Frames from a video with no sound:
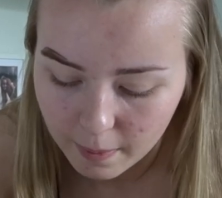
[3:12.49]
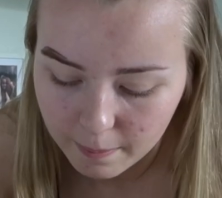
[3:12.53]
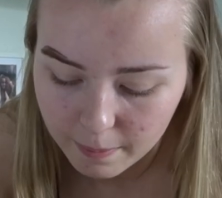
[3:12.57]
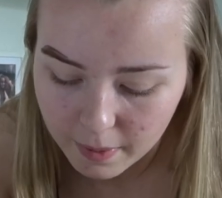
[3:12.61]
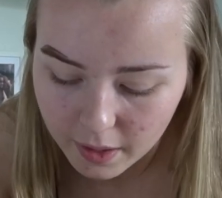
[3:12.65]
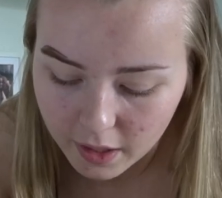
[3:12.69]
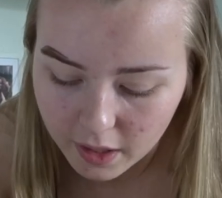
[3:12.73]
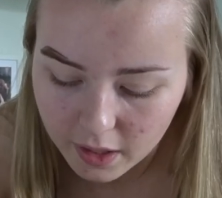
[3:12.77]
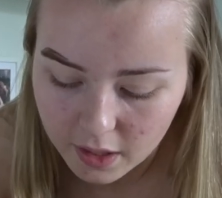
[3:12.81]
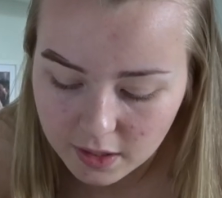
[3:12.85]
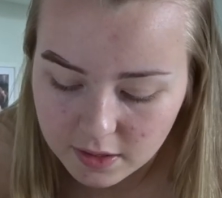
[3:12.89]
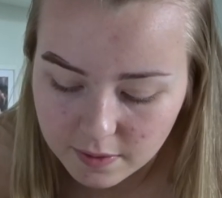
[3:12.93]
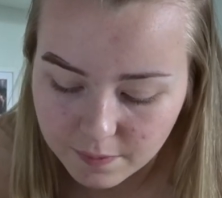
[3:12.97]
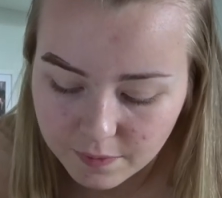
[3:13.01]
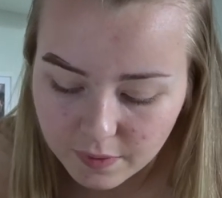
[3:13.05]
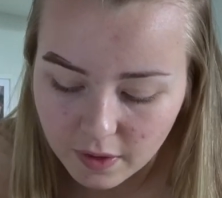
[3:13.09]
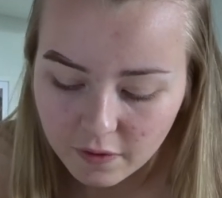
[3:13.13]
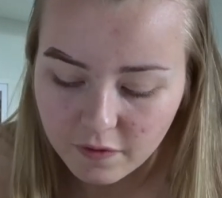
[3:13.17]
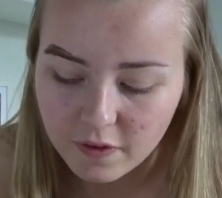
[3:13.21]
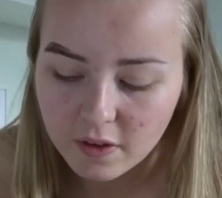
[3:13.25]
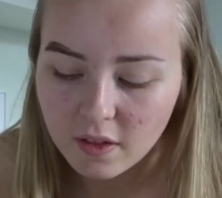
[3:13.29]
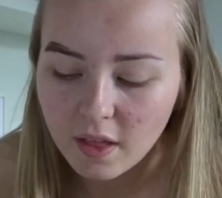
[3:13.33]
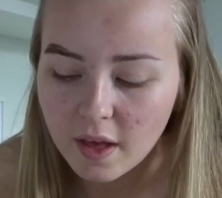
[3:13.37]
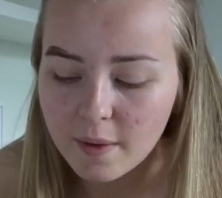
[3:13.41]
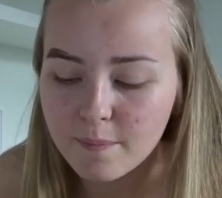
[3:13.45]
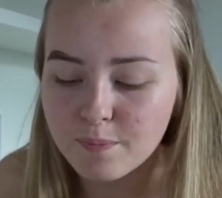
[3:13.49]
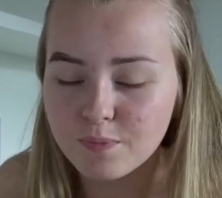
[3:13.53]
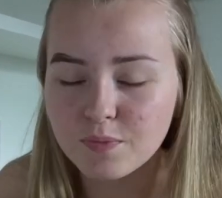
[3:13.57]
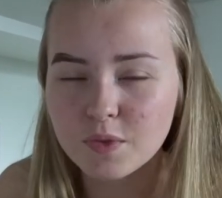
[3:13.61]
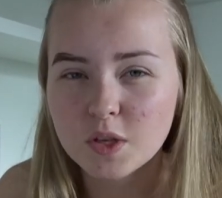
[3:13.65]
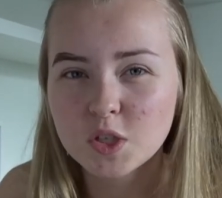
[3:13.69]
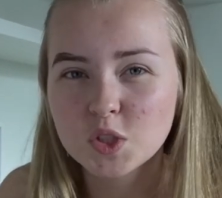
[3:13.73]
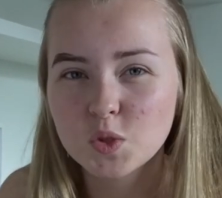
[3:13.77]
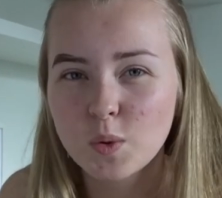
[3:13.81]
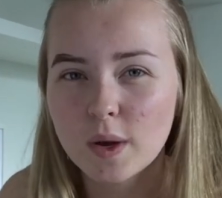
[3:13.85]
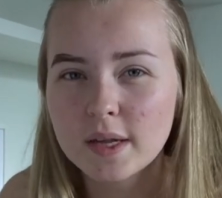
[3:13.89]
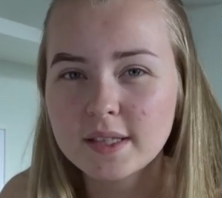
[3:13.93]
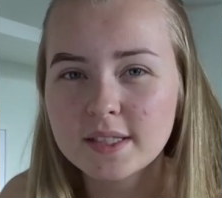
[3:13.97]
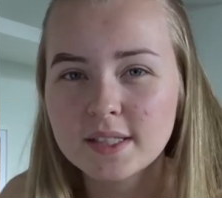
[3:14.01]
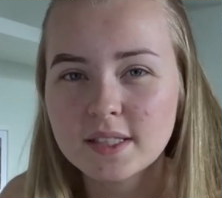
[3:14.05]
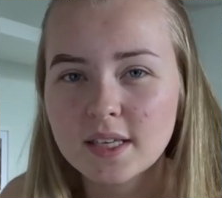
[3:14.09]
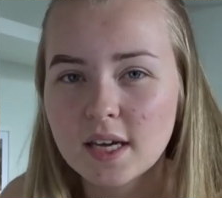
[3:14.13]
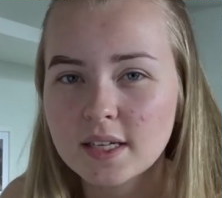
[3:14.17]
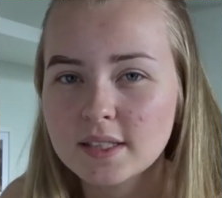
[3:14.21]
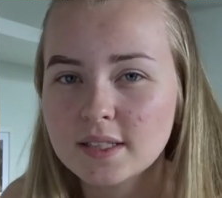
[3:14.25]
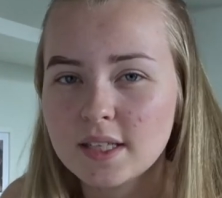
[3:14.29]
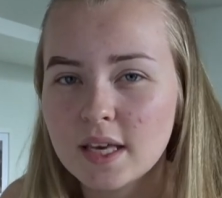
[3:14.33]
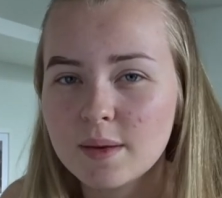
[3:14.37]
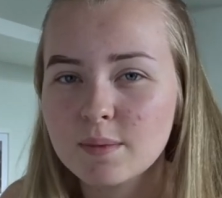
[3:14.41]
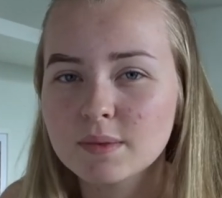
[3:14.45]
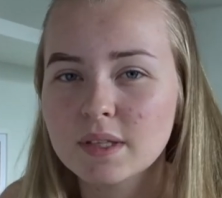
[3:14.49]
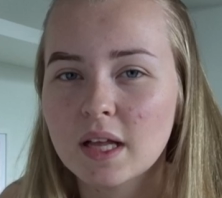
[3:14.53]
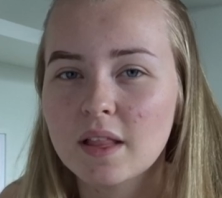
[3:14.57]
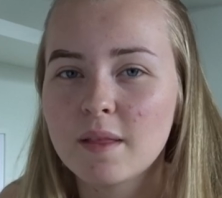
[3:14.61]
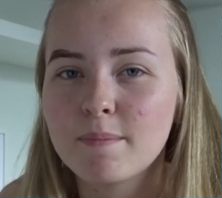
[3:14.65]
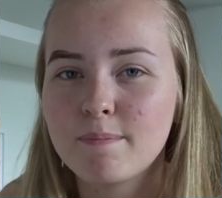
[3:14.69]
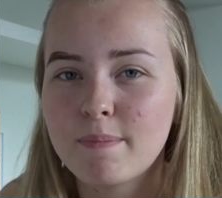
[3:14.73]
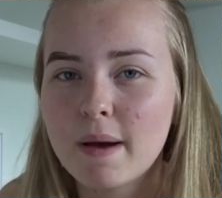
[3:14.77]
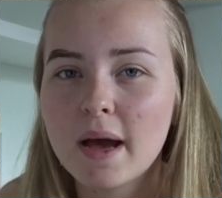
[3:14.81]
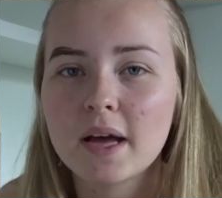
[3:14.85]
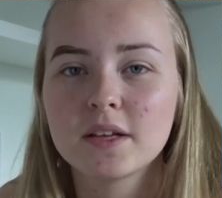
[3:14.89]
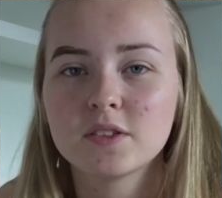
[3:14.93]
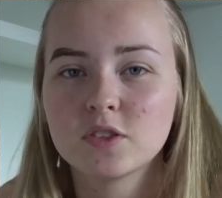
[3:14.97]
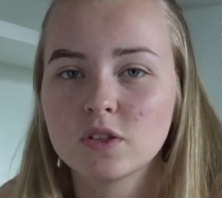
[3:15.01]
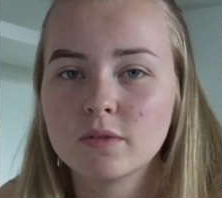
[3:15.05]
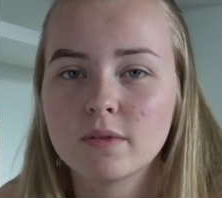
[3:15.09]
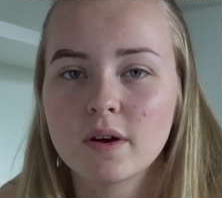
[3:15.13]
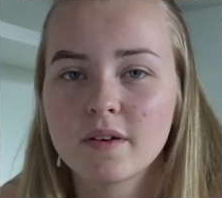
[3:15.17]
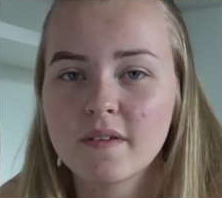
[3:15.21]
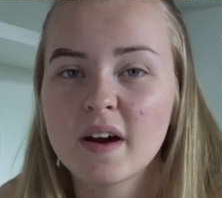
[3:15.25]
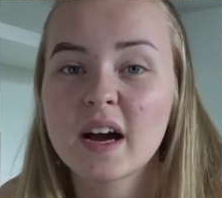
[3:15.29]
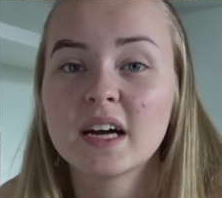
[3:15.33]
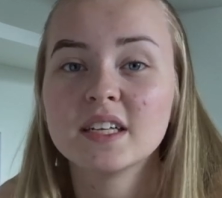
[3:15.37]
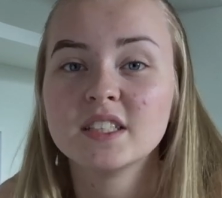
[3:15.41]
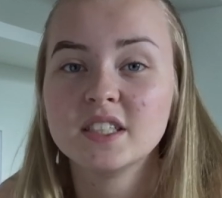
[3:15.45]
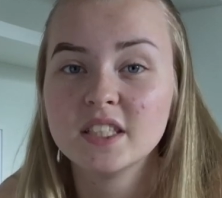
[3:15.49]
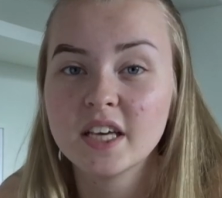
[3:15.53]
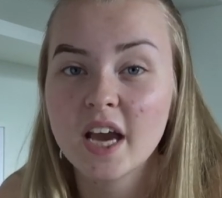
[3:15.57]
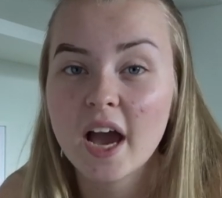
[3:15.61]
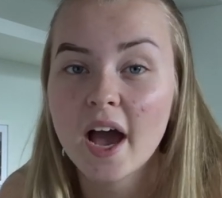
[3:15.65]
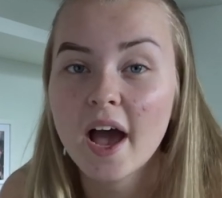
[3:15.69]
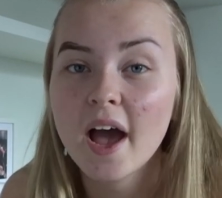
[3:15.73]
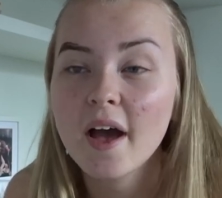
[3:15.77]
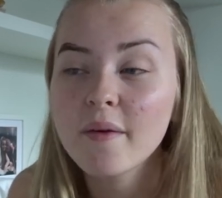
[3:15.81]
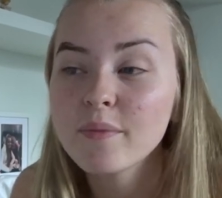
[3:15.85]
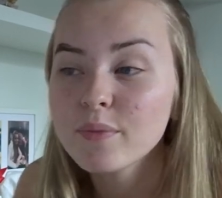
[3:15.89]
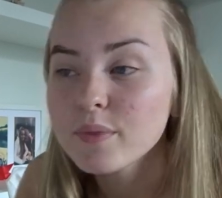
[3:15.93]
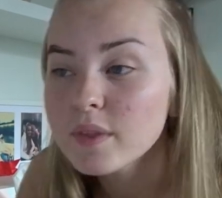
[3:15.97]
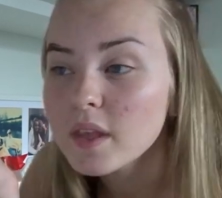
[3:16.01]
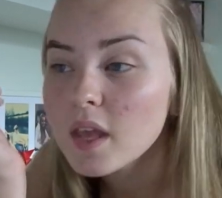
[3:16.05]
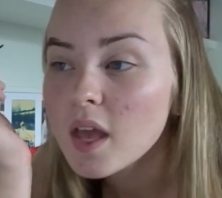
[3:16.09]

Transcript: Because I feel like 2019 was like the best summer I've had yet.